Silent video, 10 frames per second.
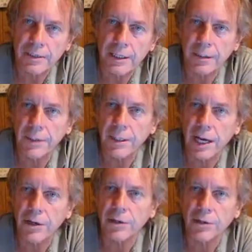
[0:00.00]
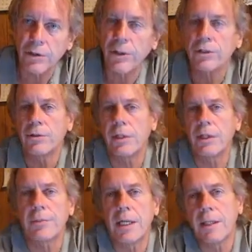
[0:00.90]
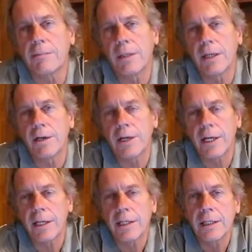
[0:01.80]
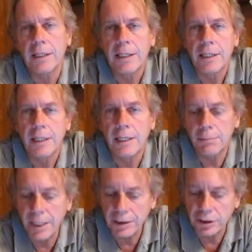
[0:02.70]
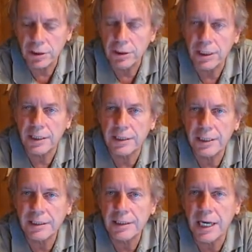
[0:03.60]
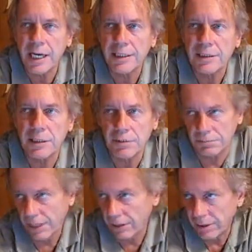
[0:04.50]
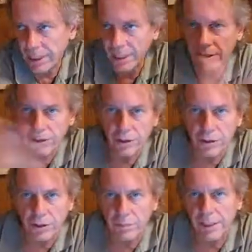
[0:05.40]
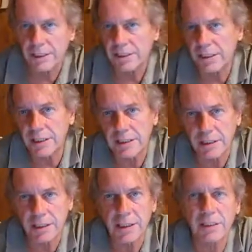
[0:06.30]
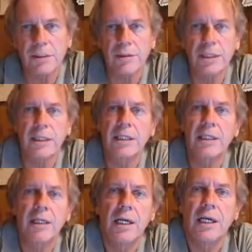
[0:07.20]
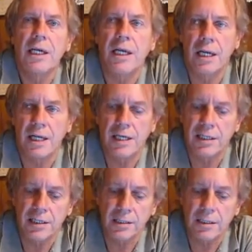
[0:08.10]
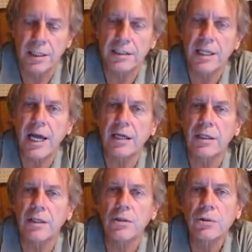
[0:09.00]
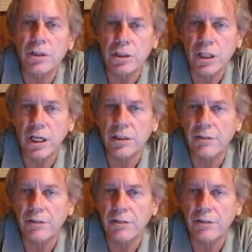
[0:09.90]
tell me how you're going to eliminate malaria. And make sure that these guys are outlining the 30 big cities in the country and exactly who's in charge